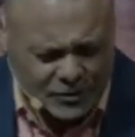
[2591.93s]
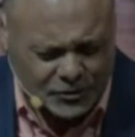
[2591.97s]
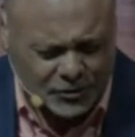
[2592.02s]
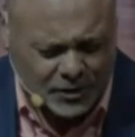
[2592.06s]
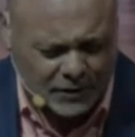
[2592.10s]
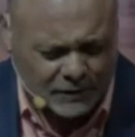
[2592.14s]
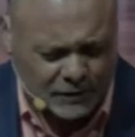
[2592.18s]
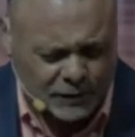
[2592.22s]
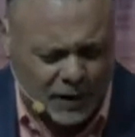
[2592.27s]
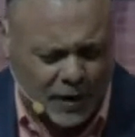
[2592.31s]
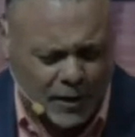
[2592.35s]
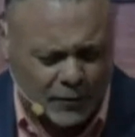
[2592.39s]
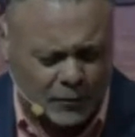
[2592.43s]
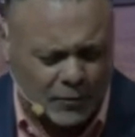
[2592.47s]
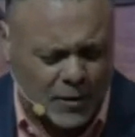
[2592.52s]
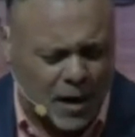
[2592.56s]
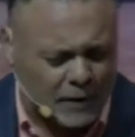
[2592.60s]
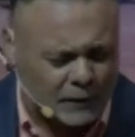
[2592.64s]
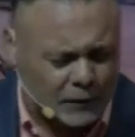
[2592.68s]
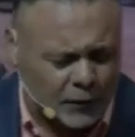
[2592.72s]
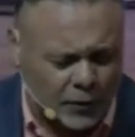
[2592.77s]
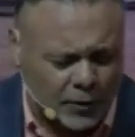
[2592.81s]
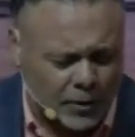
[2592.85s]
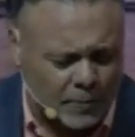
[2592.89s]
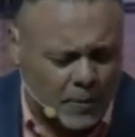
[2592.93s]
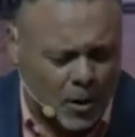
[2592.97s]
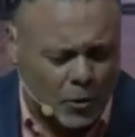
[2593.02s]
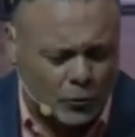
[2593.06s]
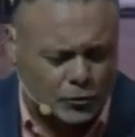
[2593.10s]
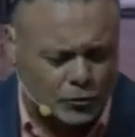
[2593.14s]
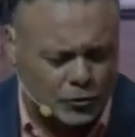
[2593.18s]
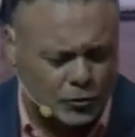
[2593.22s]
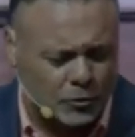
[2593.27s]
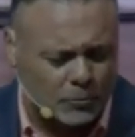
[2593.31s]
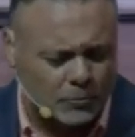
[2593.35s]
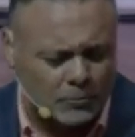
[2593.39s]
asking, Father, not for an
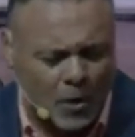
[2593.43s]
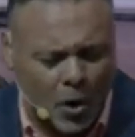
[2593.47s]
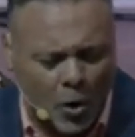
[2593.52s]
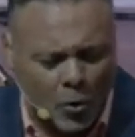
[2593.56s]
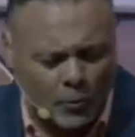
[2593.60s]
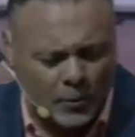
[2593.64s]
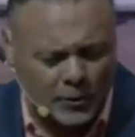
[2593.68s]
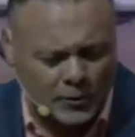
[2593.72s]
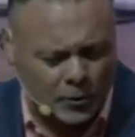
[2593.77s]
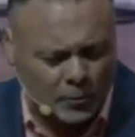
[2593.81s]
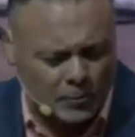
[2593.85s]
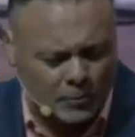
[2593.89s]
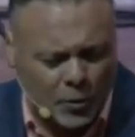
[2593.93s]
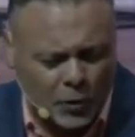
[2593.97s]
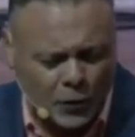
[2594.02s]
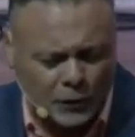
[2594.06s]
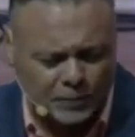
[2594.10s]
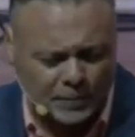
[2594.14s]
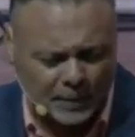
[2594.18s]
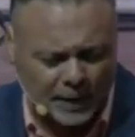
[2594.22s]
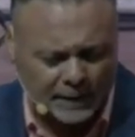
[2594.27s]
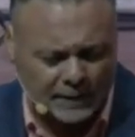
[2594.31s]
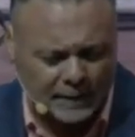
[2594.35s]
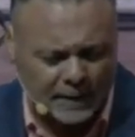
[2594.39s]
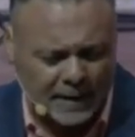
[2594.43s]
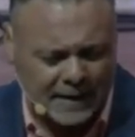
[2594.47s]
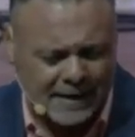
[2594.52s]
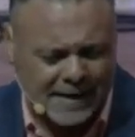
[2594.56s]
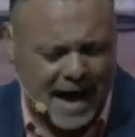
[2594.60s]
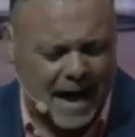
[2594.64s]
emotional moment or movement.